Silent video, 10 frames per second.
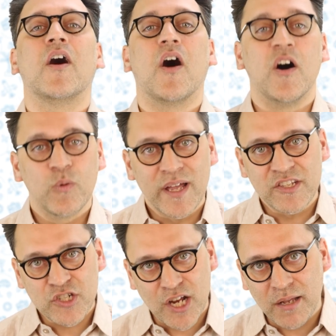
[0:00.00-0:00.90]

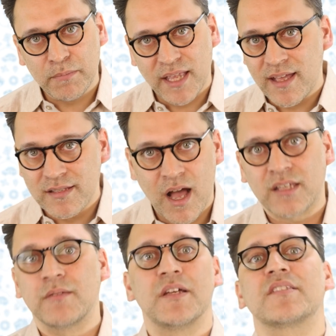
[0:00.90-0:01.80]
Always check plan
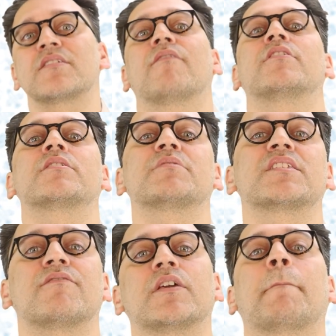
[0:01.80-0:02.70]
documents for
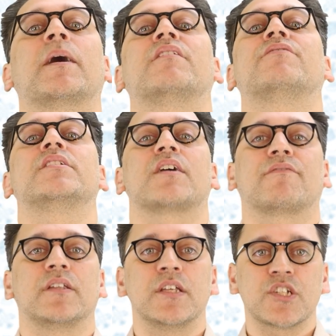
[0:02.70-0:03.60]
specific benefit
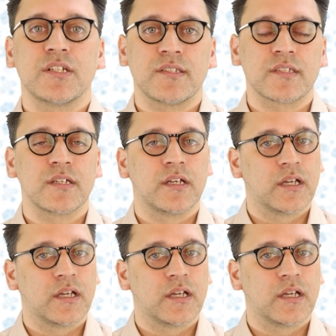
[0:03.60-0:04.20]
definitions,